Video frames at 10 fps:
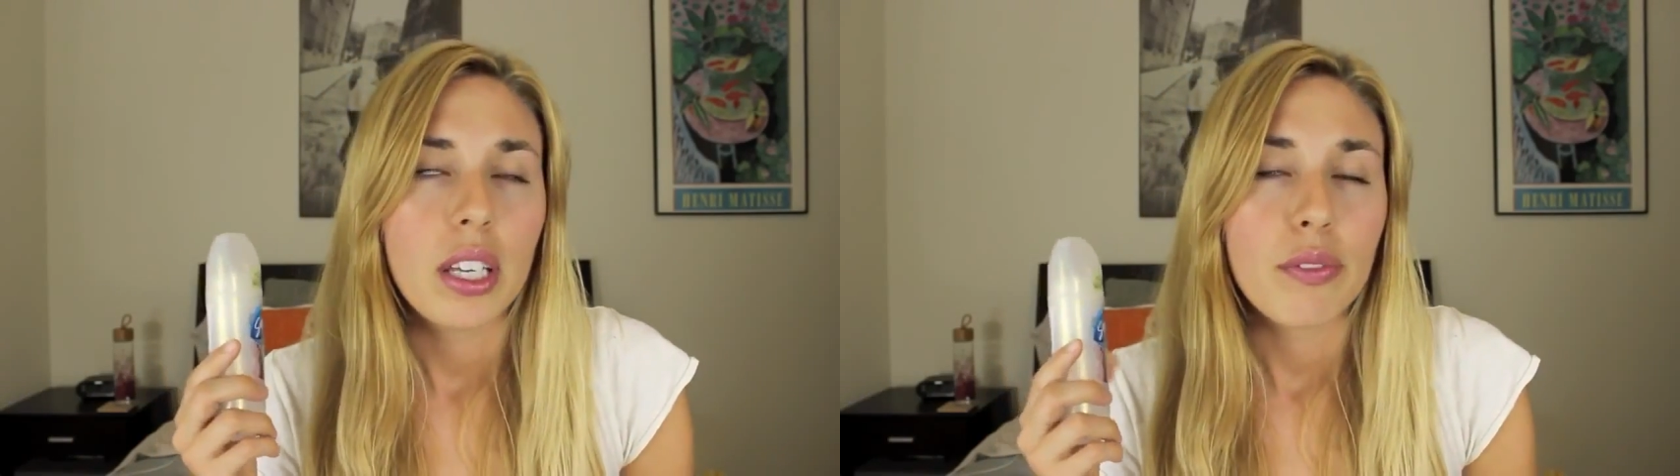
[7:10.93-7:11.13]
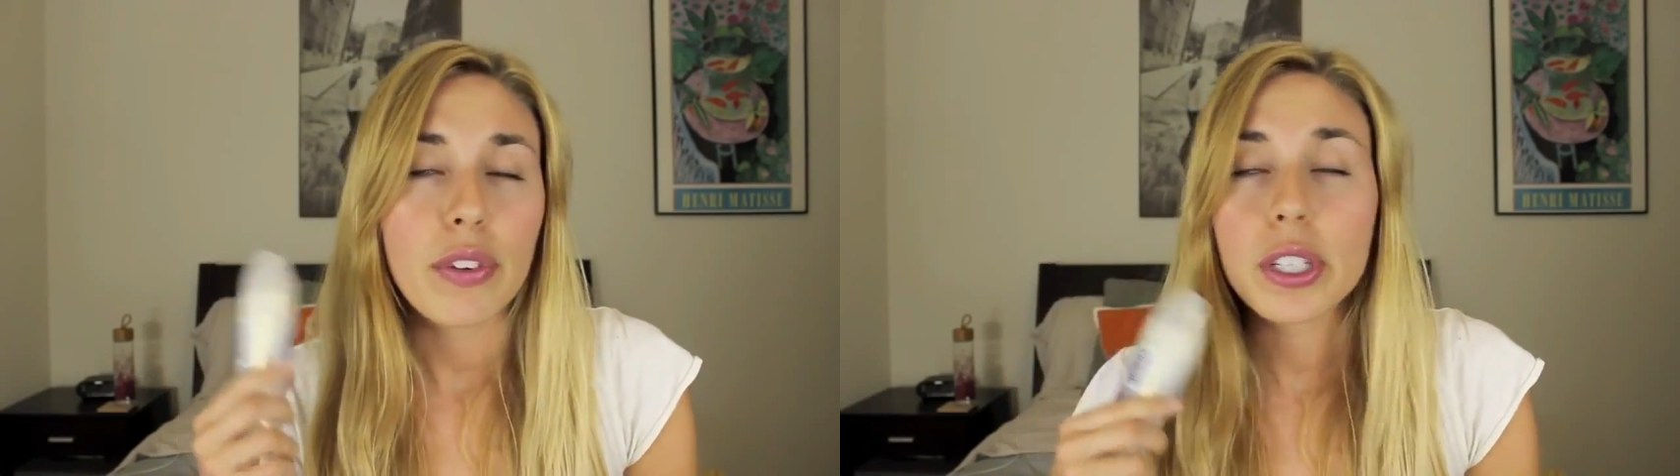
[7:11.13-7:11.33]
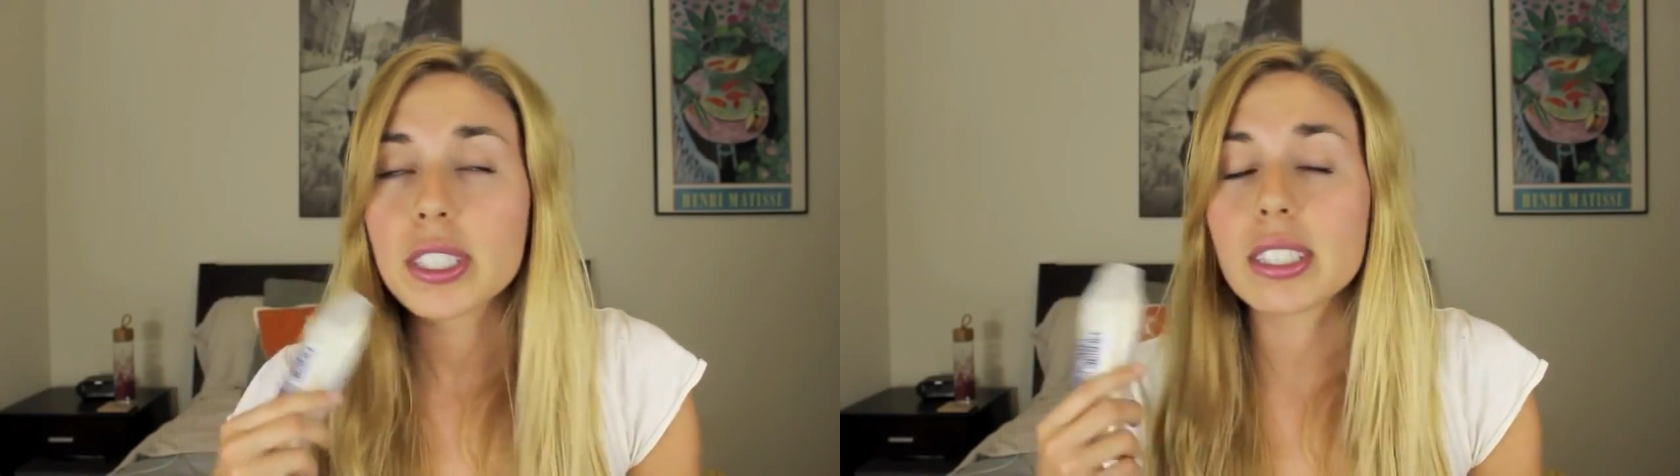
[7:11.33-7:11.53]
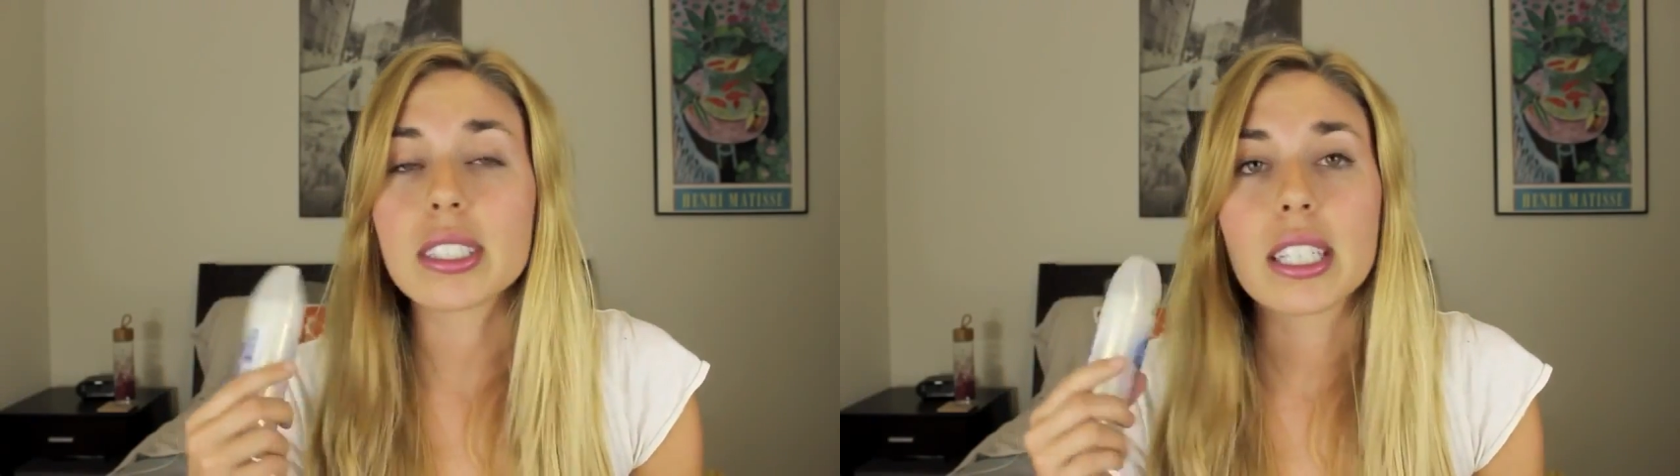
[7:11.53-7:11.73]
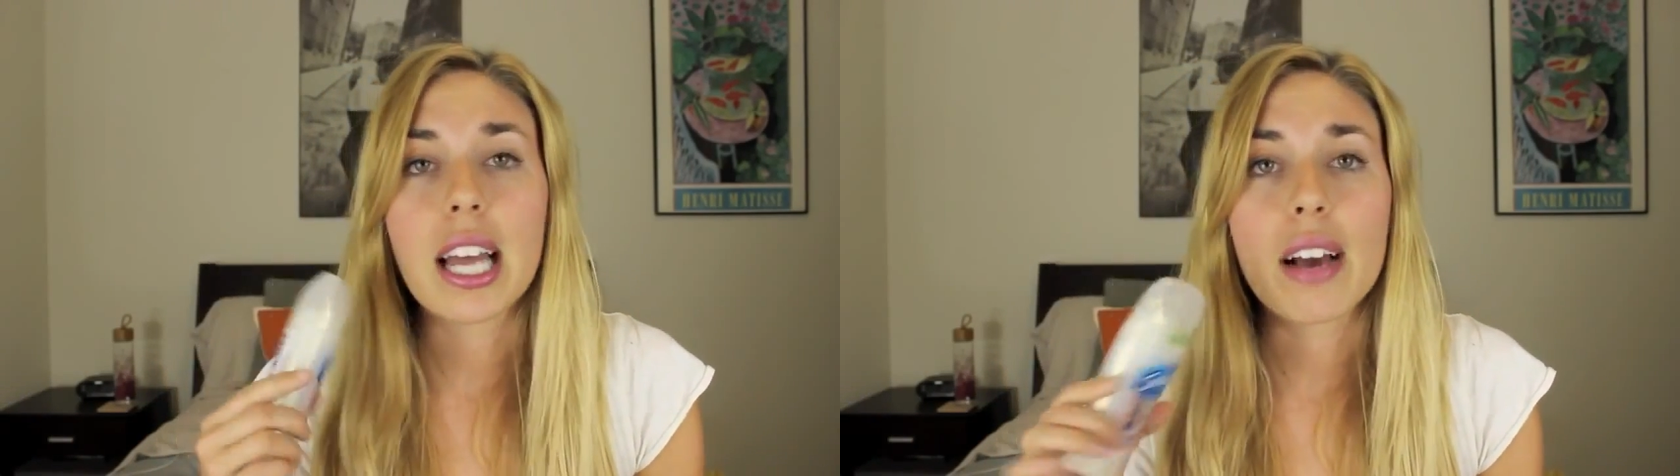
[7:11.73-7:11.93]

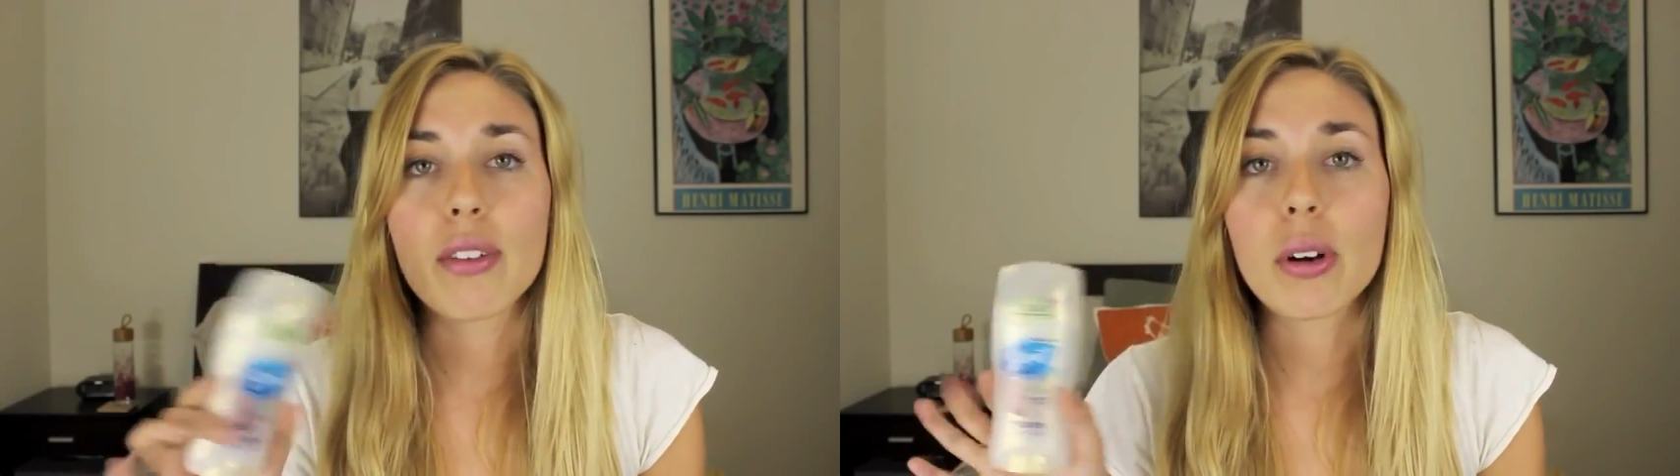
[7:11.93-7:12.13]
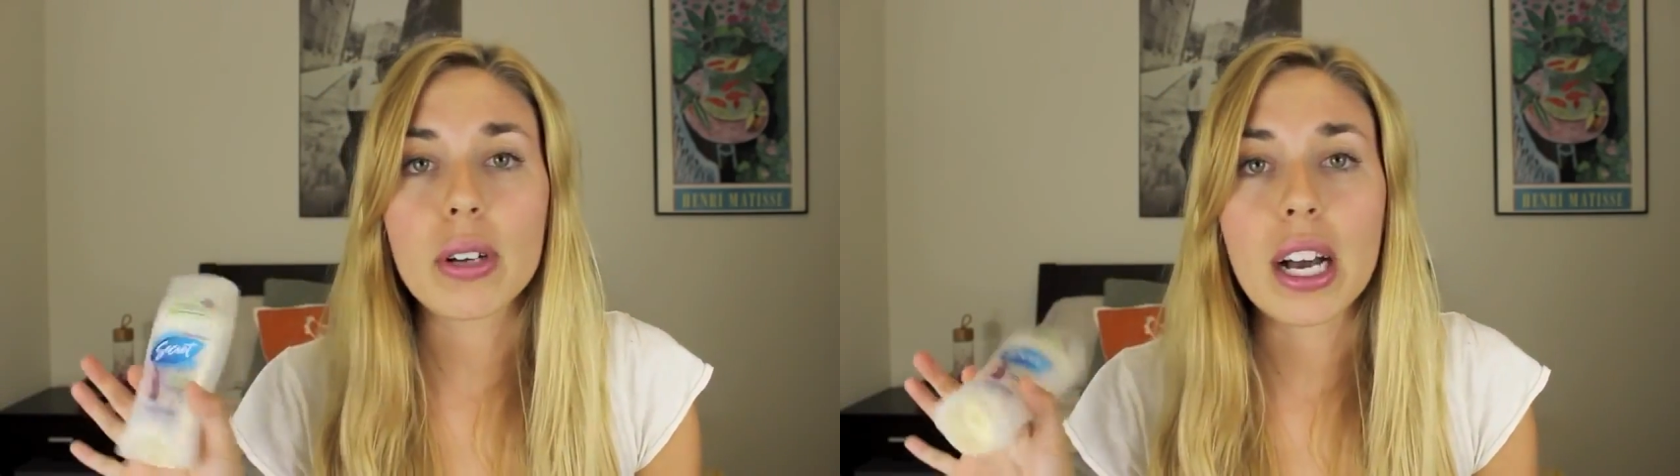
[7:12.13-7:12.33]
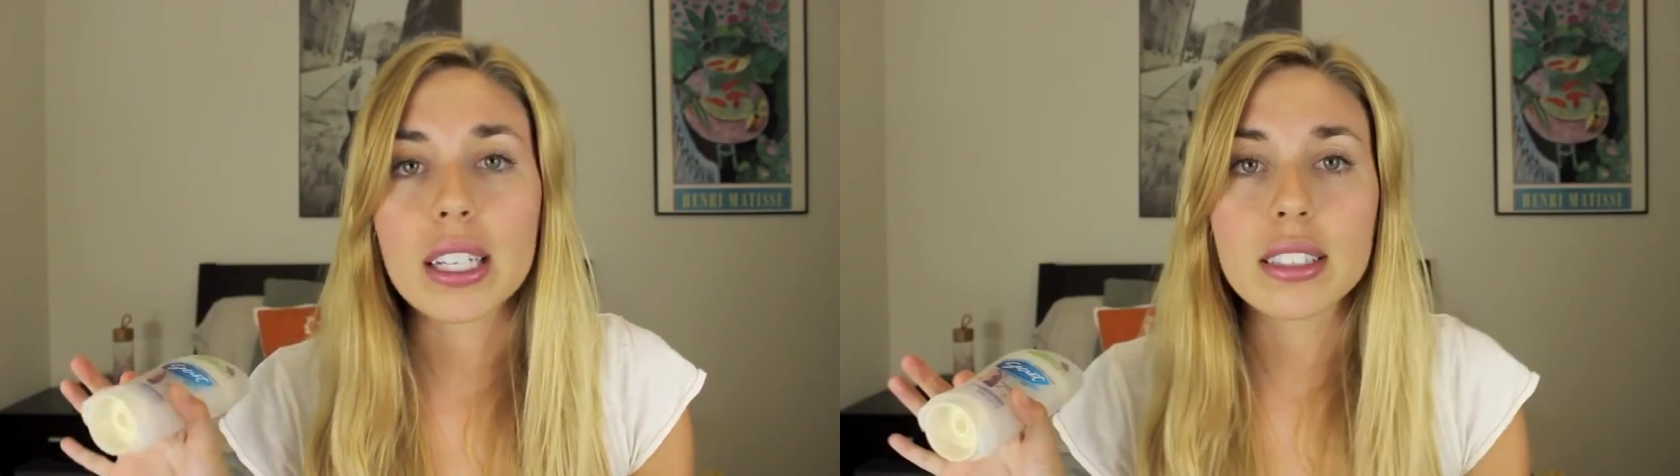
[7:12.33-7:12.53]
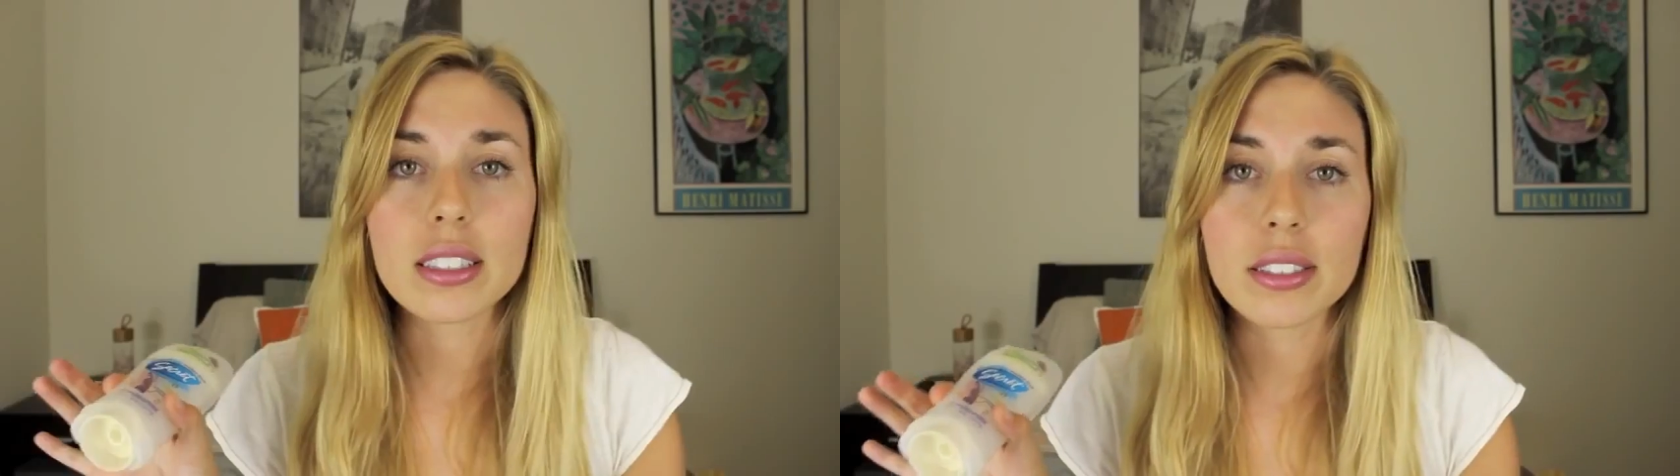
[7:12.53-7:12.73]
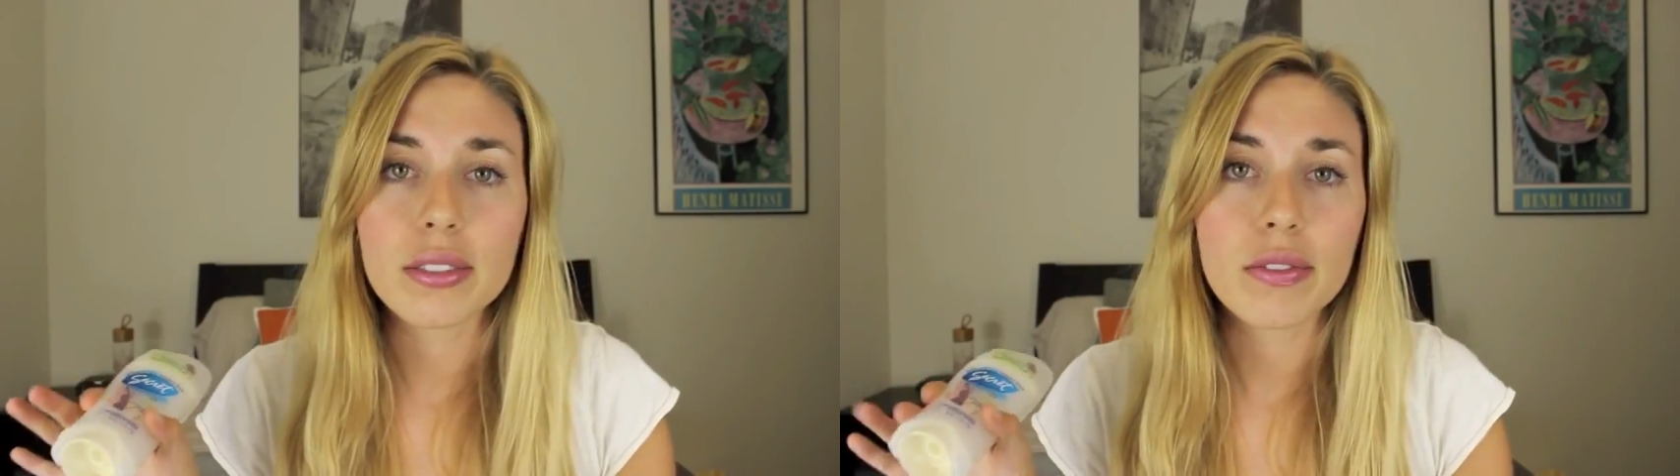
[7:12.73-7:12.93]
fragrances can have all kinds
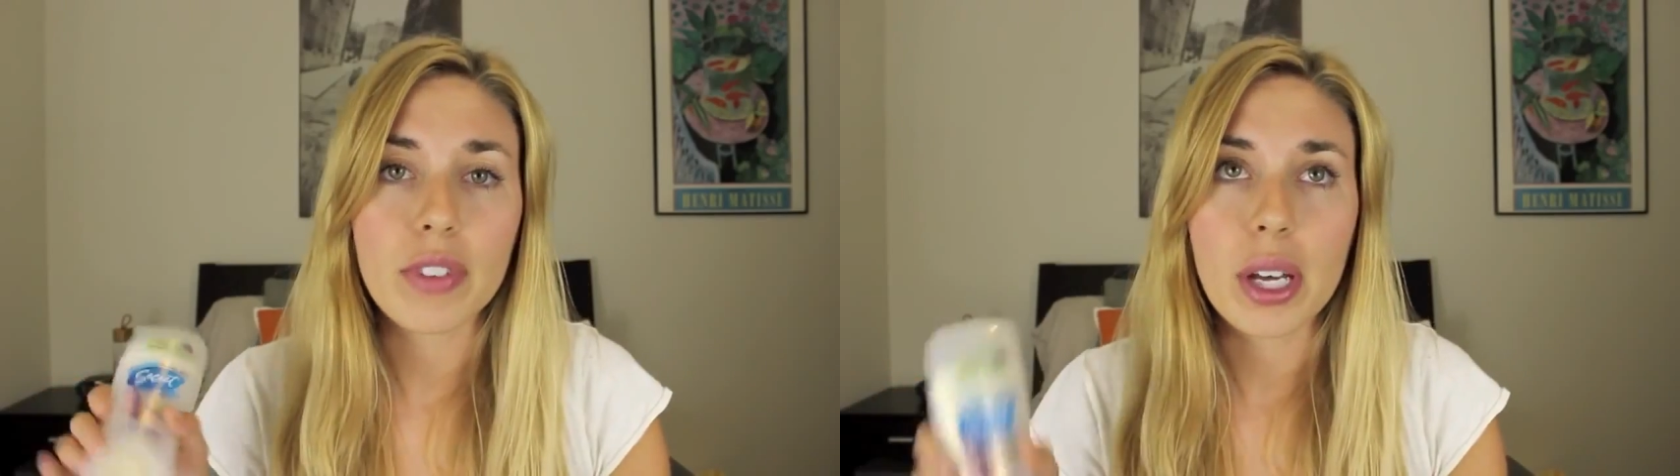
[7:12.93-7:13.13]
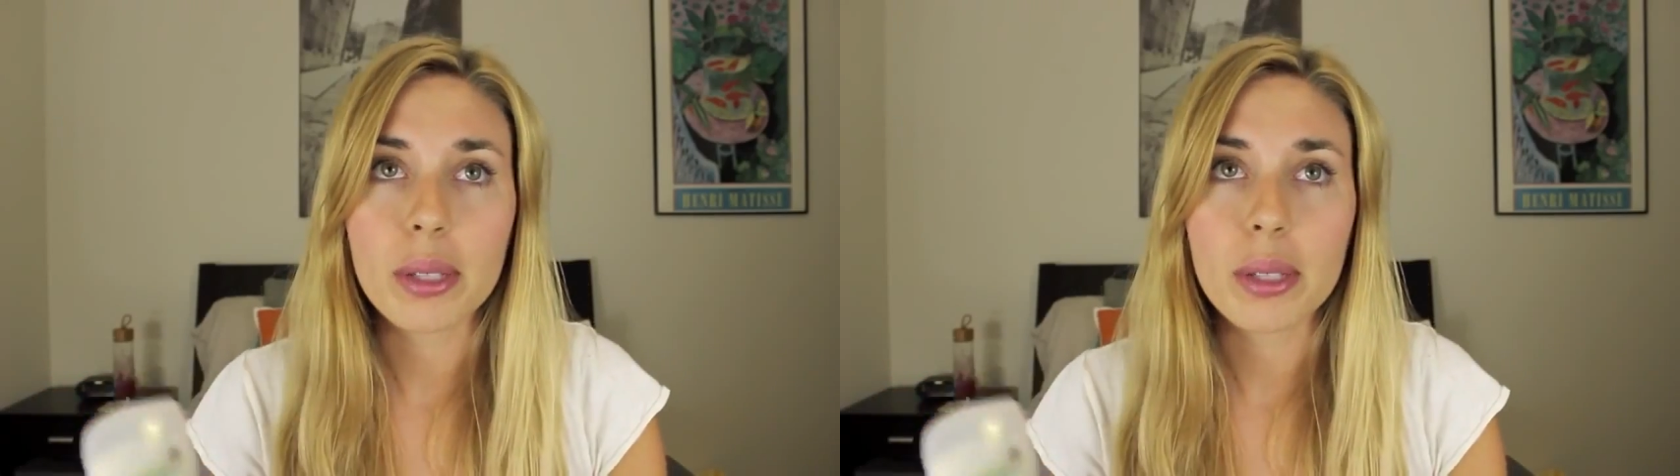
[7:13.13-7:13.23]
of